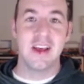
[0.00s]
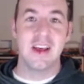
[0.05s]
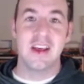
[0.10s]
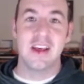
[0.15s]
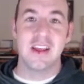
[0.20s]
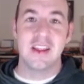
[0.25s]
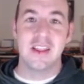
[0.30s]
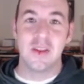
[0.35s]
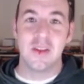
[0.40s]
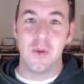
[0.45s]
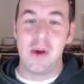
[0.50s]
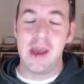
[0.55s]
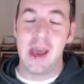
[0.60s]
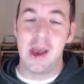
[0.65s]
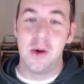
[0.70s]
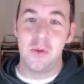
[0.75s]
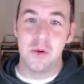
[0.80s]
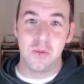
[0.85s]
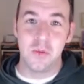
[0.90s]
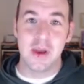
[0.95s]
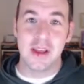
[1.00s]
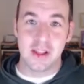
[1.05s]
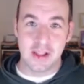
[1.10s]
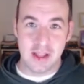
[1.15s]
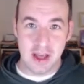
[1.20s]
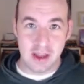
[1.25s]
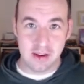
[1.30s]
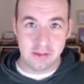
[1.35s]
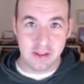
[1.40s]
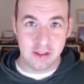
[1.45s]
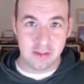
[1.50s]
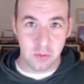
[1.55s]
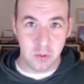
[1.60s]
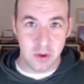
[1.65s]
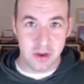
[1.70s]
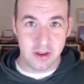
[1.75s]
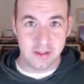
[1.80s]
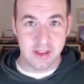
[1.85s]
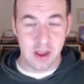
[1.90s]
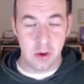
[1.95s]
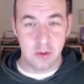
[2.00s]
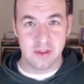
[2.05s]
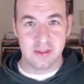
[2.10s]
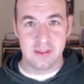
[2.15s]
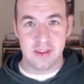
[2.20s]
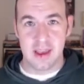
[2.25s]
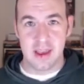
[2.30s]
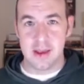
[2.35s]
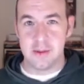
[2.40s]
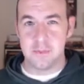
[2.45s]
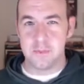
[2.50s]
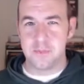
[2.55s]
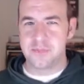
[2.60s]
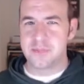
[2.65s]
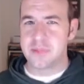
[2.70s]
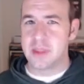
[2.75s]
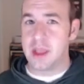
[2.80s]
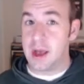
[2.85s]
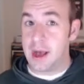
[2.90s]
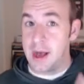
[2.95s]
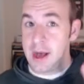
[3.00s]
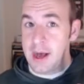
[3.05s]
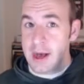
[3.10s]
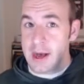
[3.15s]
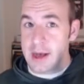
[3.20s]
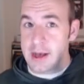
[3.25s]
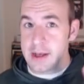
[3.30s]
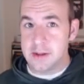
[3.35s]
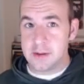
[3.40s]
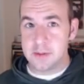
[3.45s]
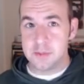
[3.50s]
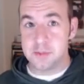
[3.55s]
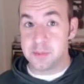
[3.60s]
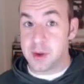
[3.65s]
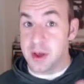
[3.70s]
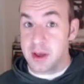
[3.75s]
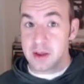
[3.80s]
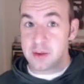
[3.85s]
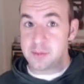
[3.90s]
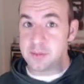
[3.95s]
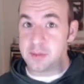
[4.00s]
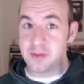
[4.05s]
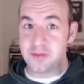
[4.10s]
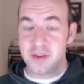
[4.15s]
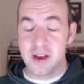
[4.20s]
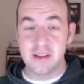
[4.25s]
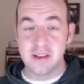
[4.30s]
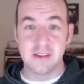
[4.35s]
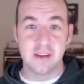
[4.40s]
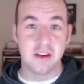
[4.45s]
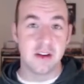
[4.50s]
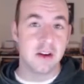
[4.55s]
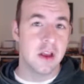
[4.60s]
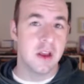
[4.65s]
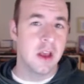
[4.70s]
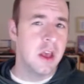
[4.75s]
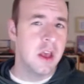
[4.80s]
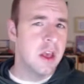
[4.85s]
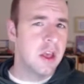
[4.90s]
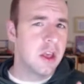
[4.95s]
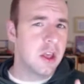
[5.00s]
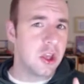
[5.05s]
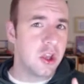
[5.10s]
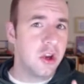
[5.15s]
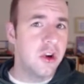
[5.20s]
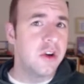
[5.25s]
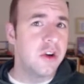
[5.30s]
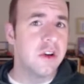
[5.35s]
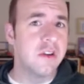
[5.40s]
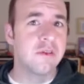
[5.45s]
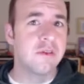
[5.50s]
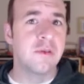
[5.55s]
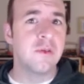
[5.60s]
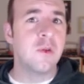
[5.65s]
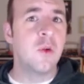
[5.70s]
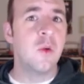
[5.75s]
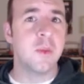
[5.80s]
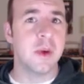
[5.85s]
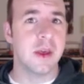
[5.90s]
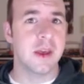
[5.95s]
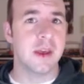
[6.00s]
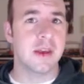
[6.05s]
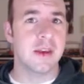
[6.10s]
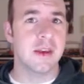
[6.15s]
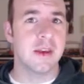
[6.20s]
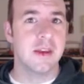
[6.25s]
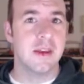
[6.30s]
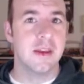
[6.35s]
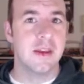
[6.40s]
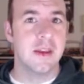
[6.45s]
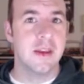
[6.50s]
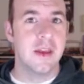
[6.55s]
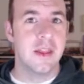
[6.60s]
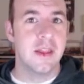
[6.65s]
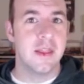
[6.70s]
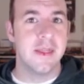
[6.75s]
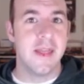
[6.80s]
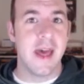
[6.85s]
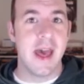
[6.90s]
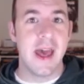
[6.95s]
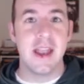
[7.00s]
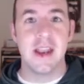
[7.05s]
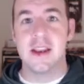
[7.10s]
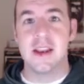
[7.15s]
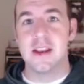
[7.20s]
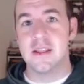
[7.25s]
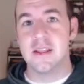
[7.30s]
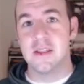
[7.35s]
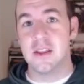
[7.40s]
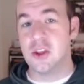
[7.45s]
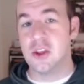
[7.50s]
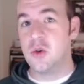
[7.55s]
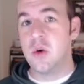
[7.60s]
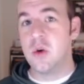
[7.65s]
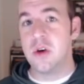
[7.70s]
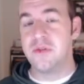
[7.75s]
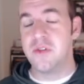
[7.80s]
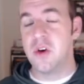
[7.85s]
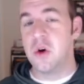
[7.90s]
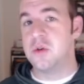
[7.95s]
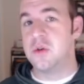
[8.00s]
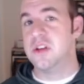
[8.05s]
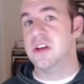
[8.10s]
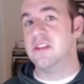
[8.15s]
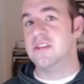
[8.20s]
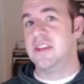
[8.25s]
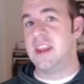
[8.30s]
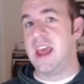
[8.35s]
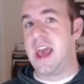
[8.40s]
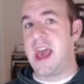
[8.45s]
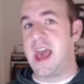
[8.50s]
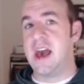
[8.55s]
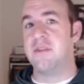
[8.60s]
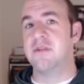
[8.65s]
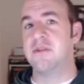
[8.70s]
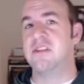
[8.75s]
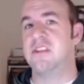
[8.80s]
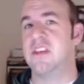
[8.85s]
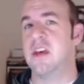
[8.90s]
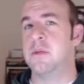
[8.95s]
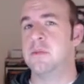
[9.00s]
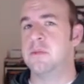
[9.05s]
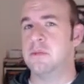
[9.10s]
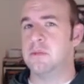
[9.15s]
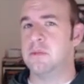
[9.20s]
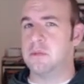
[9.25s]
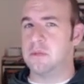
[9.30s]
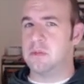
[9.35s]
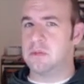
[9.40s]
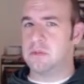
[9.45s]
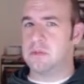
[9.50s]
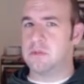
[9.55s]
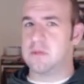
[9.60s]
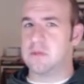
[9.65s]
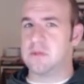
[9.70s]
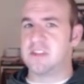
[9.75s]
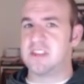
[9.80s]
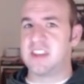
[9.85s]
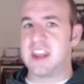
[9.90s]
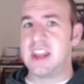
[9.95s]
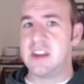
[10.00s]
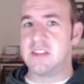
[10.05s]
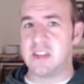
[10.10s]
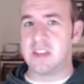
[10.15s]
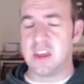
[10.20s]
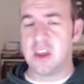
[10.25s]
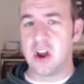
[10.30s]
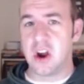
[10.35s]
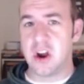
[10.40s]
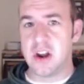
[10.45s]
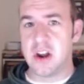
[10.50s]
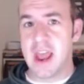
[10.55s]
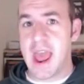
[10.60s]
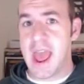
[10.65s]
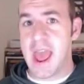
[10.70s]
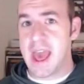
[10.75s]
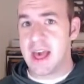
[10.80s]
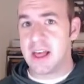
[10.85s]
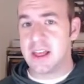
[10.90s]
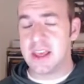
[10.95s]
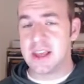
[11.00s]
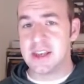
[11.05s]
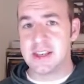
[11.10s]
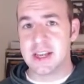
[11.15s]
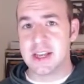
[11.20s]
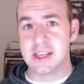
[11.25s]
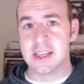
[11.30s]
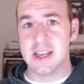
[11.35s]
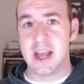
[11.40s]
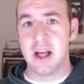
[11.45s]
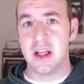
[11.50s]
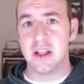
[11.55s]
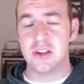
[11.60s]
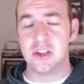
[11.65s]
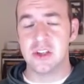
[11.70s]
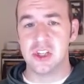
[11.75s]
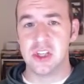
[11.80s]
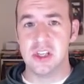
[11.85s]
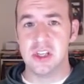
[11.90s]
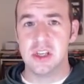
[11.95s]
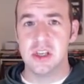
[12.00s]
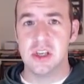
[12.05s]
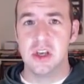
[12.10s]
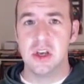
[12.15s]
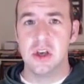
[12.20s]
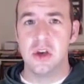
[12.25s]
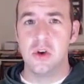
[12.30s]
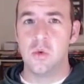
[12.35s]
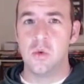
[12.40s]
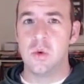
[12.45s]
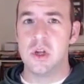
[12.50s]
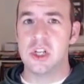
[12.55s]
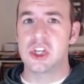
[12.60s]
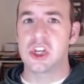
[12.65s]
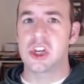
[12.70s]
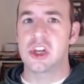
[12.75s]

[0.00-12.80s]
the way I would wiggle out of this one is I would say, aha, but Professor, you're assuming that the UFO doesn't have some state-of-the-art alien technology which